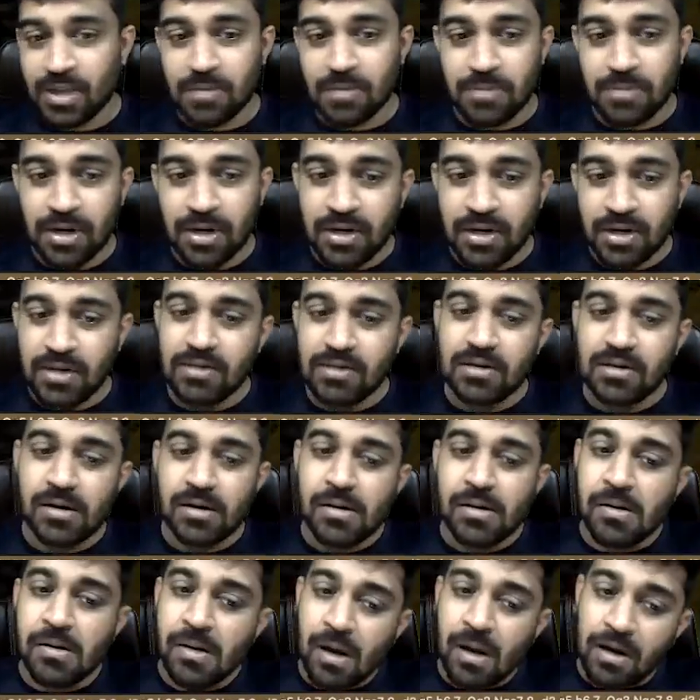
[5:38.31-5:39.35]
But
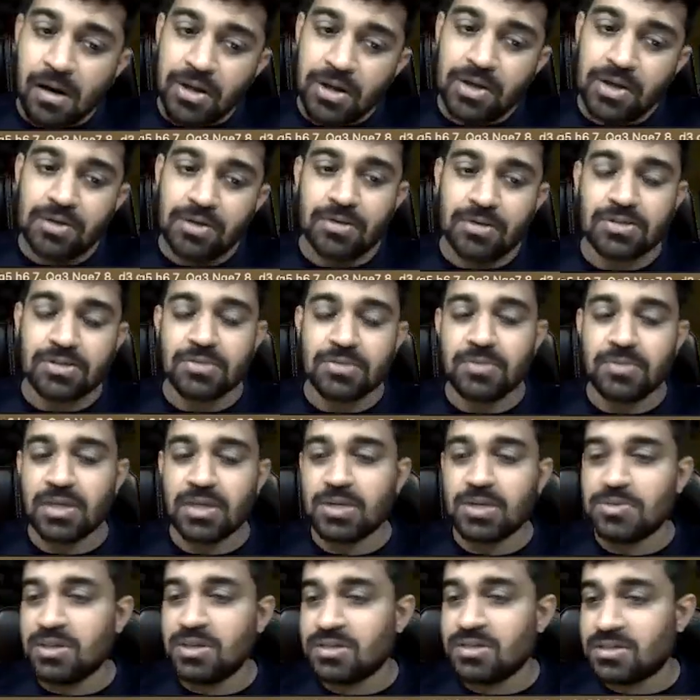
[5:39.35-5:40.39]
you can also play
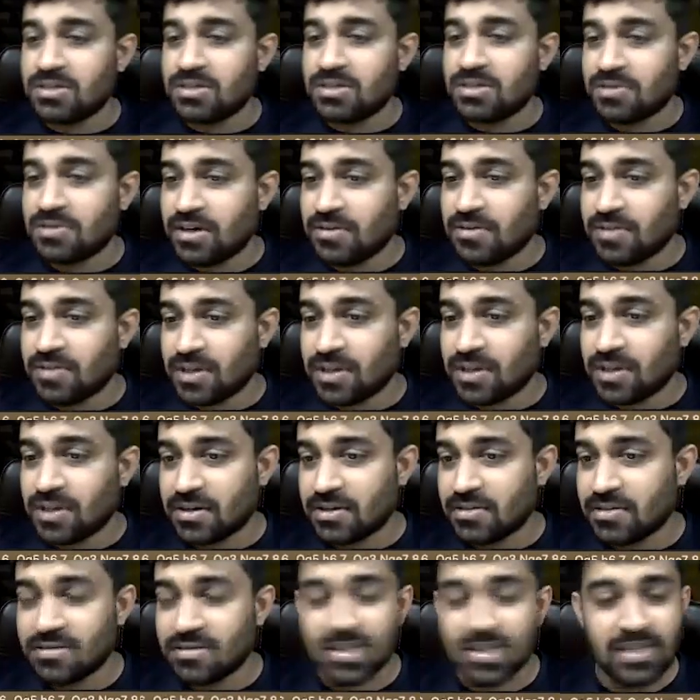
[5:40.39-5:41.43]
queen e7 and defend
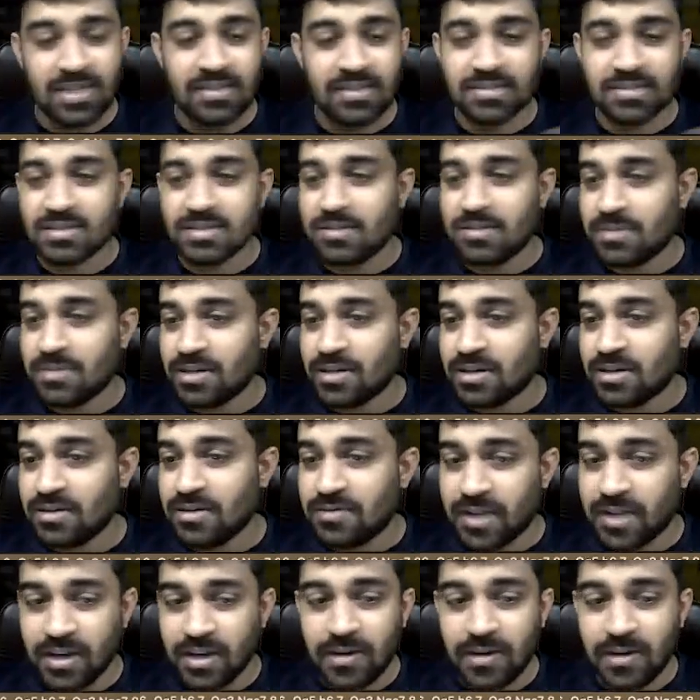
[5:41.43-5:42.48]
it. That is completely
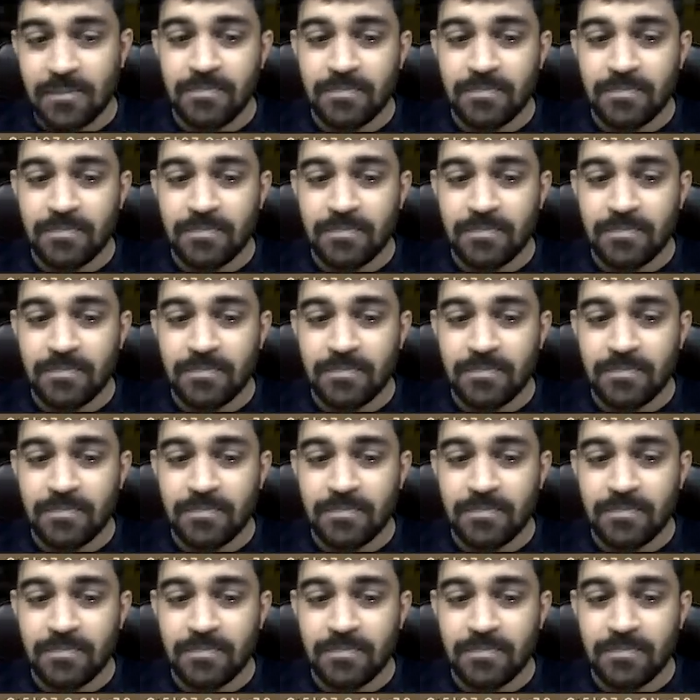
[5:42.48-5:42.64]
fine.